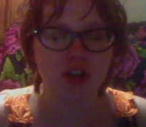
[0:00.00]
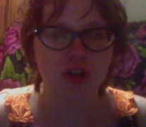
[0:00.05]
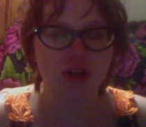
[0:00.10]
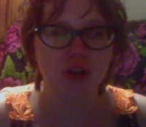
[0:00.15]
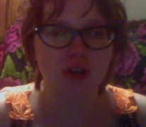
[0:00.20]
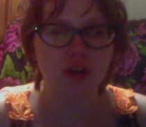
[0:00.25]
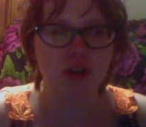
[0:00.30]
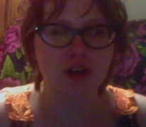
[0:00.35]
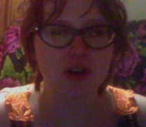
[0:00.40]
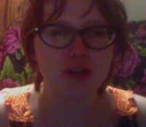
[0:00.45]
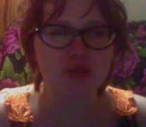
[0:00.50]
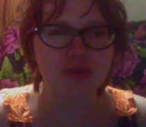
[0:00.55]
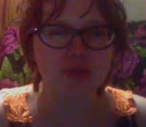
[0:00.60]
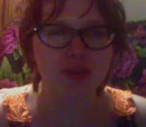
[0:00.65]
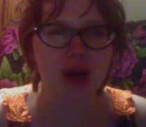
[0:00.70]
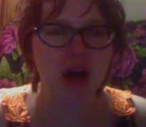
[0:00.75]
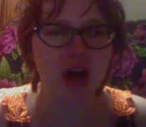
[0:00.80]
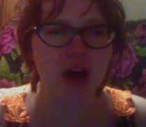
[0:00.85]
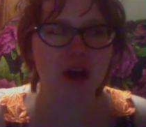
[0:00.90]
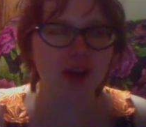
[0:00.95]
who, who's
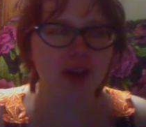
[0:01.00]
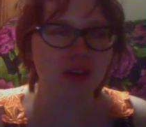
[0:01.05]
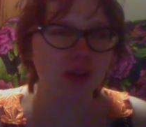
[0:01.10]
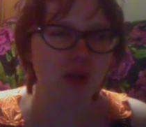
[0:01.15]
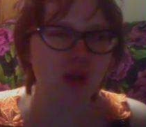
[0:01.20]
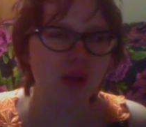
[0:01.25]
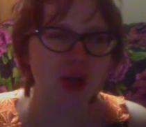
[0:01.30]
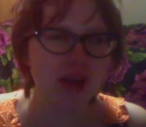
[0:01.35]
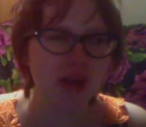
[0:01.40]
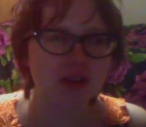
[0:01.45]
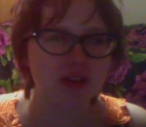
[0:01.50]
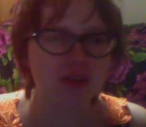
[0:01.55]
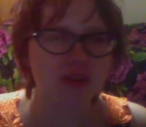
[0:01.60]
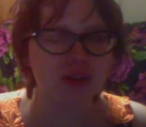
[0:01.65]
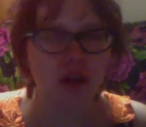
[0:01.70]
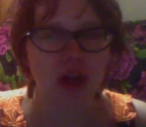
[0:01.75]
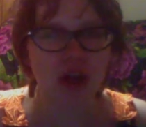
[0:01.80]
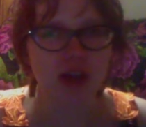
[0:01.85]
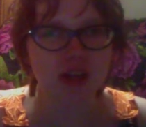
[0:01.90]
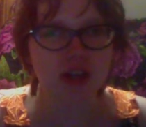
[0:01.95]
not uh, like
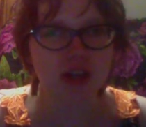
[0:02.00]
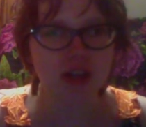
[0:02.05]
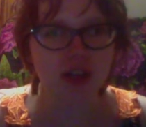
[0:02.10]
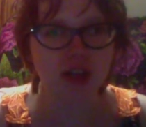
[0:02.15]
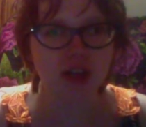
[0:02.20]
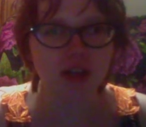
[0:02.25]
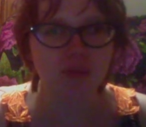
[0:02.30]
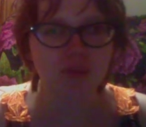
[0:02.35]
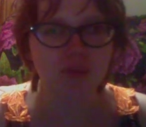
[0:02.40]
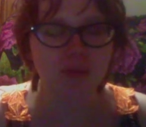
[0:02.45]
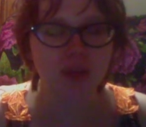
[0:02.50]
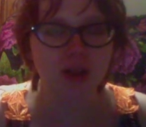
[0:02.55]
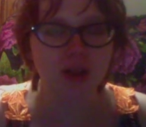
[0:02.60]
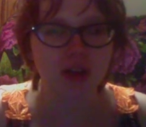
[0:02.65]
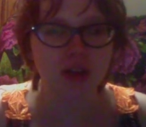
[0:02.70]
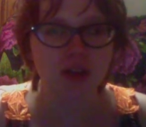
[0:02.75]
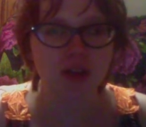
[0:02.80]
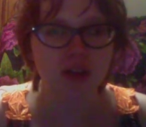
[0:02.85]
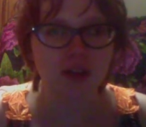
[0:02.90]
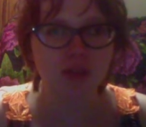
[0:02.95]
like a,
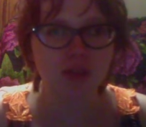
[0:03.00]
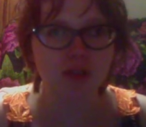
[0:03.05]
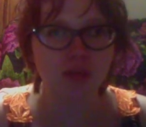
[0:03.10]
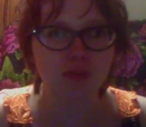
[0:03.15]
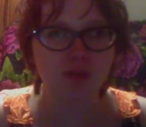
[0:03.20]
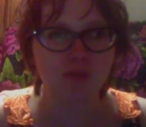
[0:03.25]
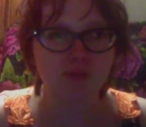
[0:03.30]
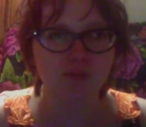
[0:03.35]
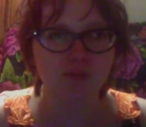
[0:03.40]
uh,